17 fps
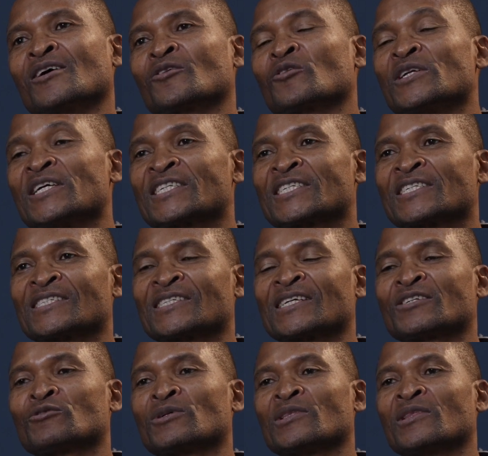connections
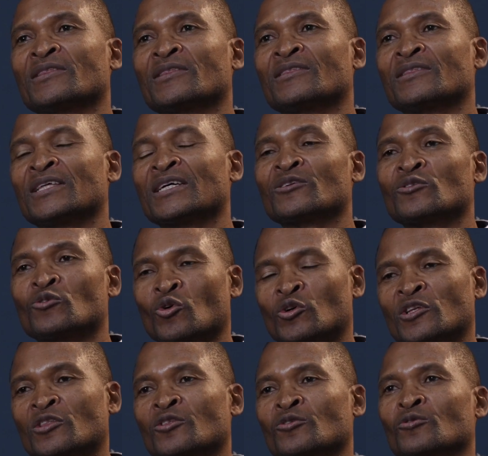that we then
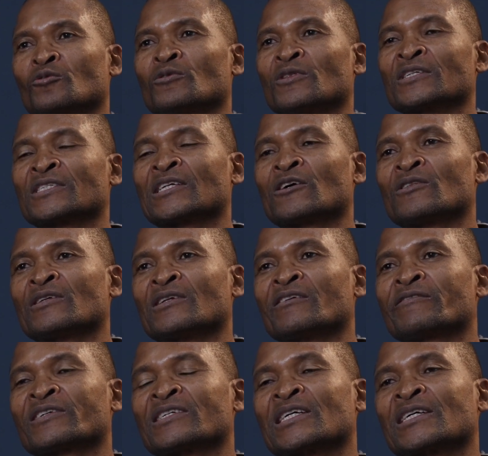got through the Southern
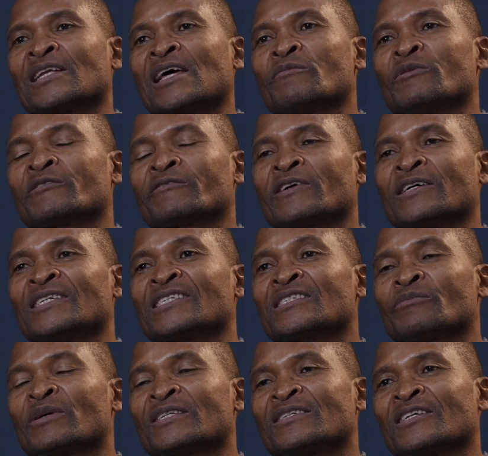African Climate
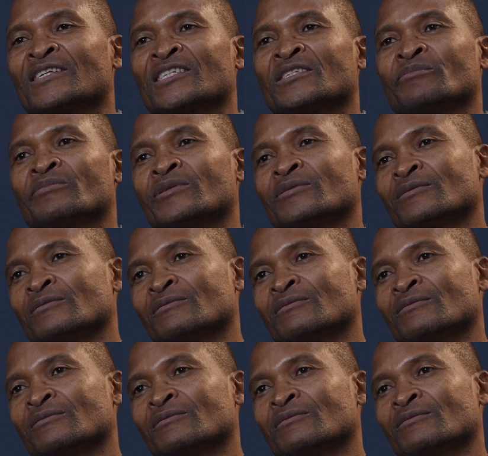Finance Partnership,